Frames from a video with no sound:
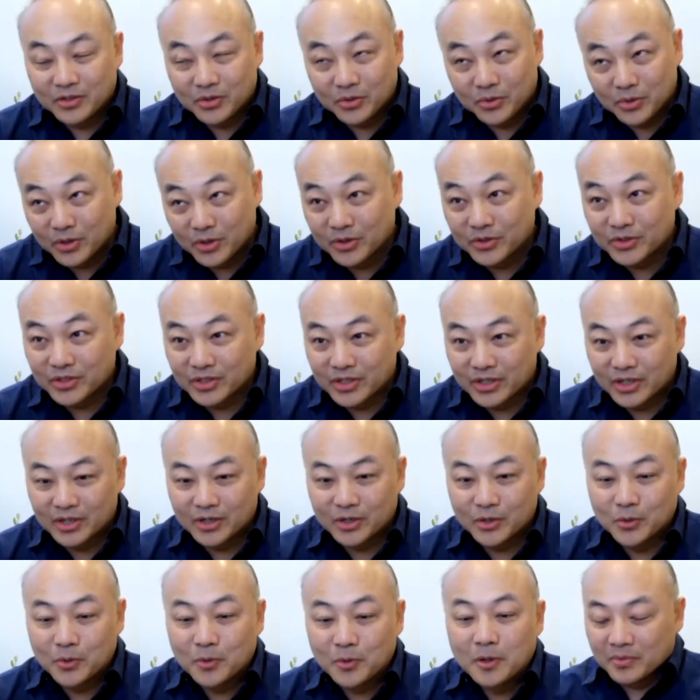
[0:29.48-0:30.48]
years
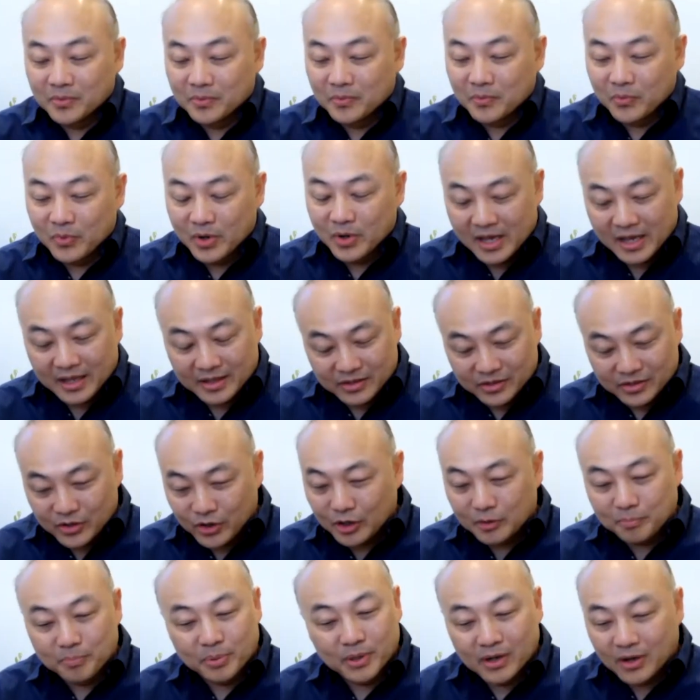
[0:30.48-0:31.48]
ago, we had started
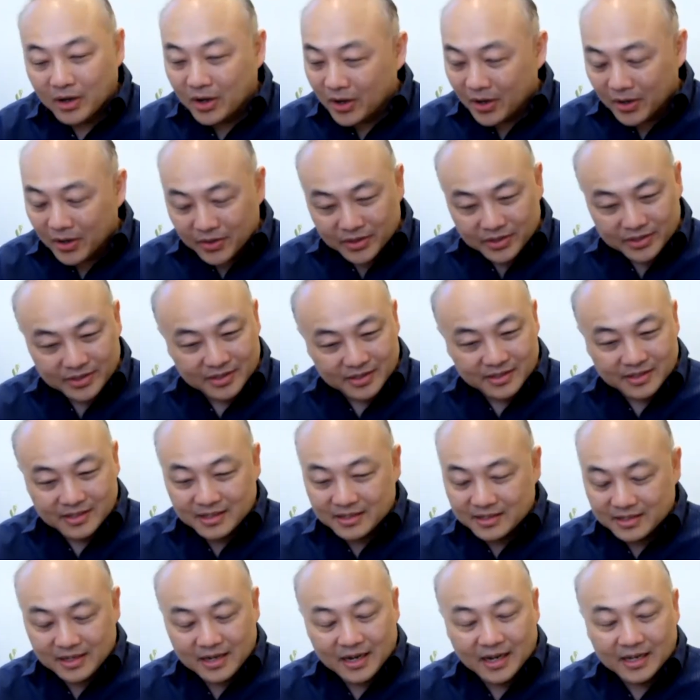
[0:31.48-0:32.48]
to put all this
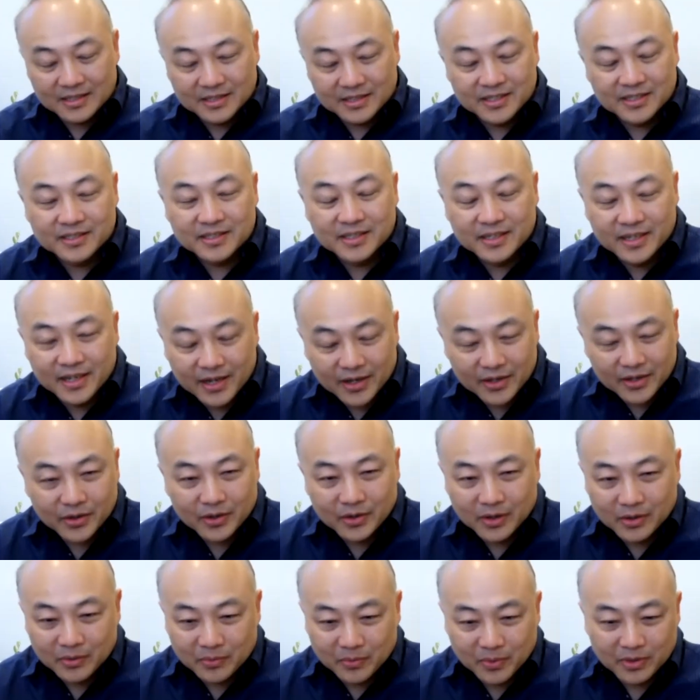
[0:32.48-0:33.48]
content
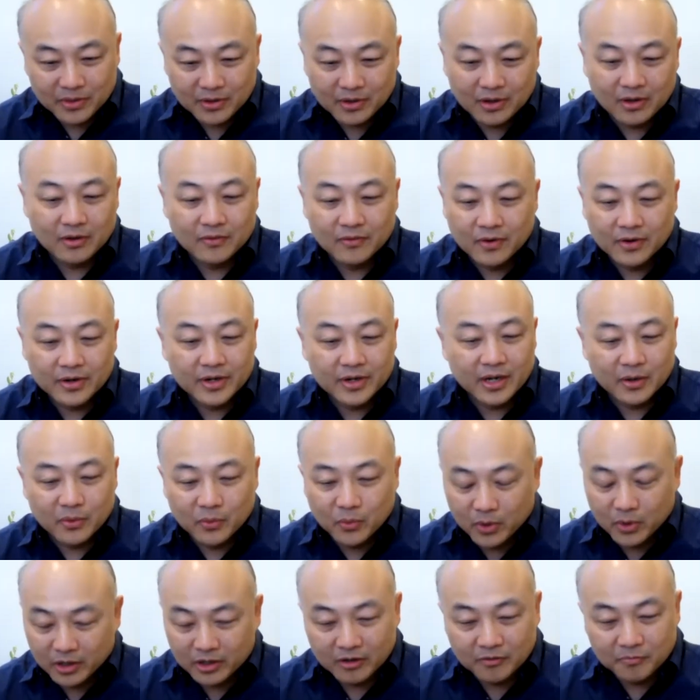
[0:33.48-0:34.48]
together with all of our
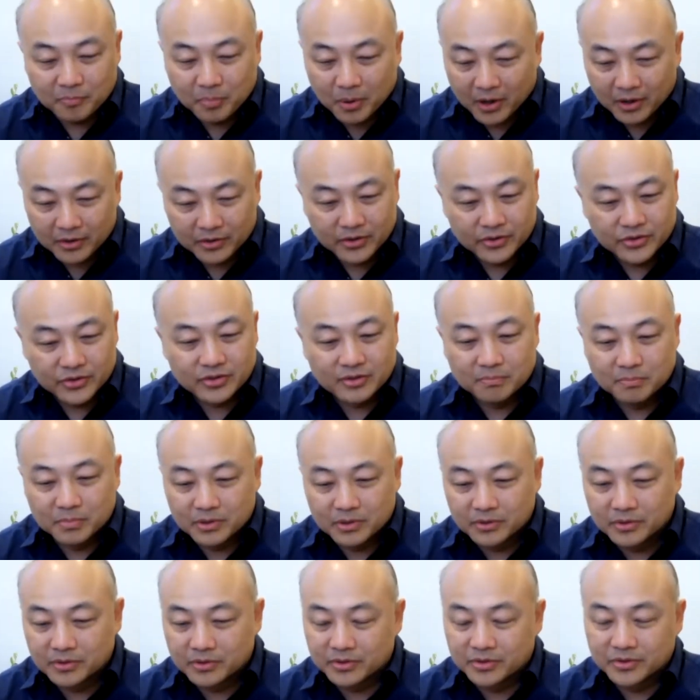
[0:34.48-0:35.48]
network of partners and
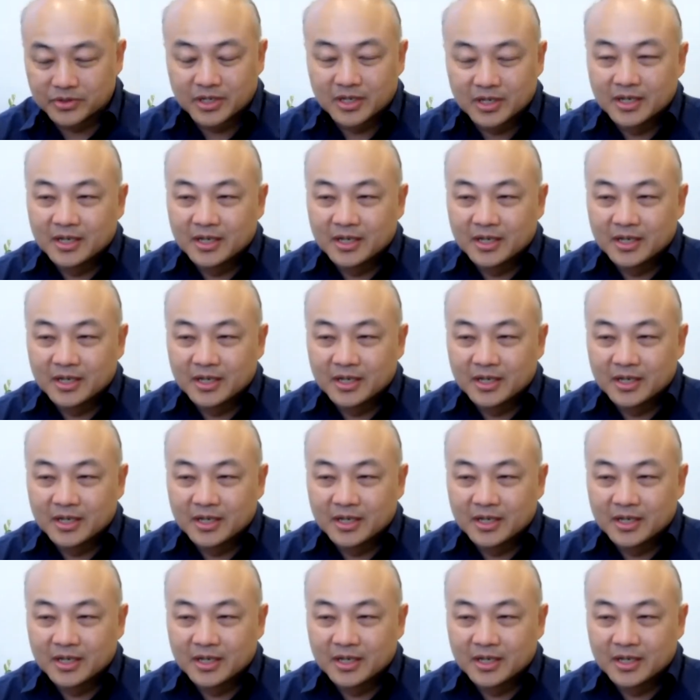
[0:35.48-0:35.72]
builders